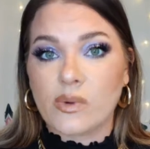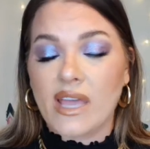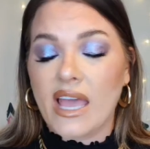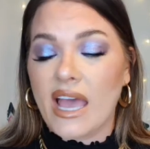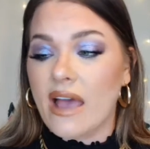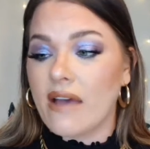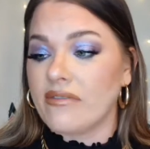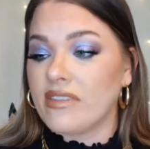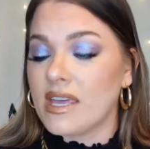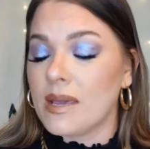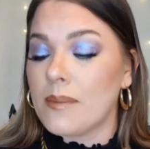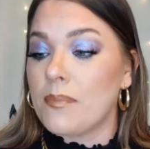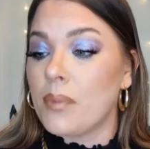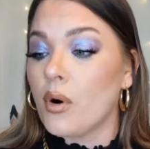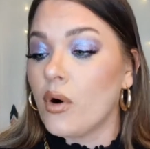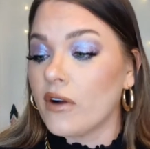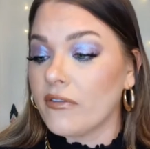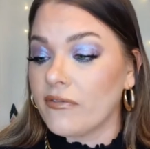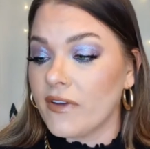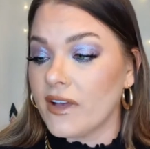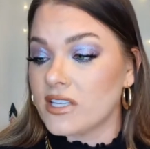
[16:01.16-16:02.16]
we have the
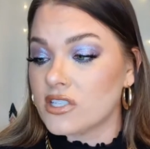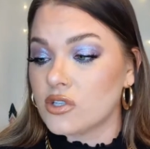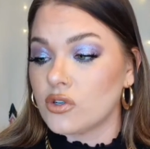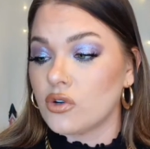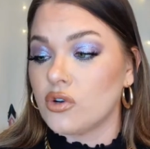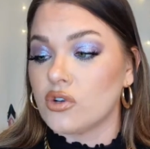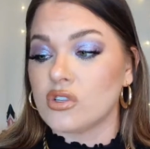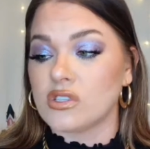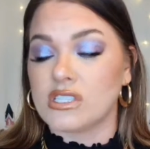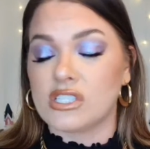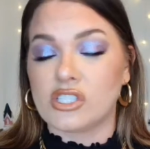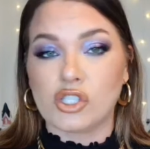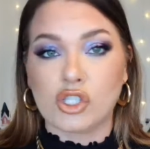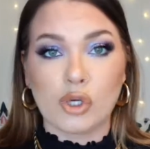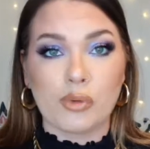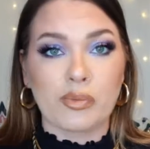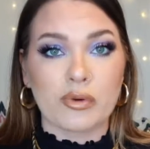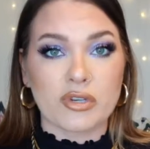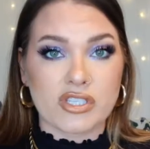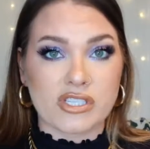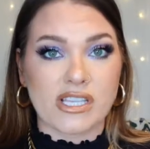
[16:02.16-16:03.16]
Porefessional
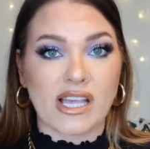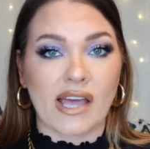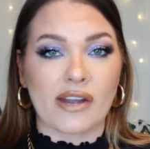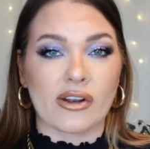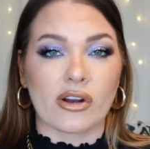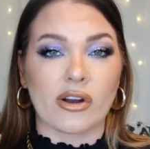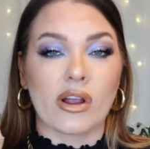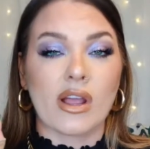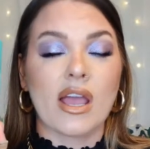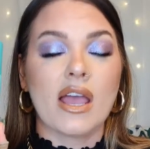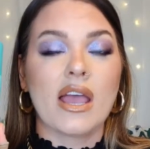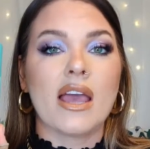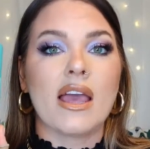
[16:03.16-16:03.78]
Super Setter.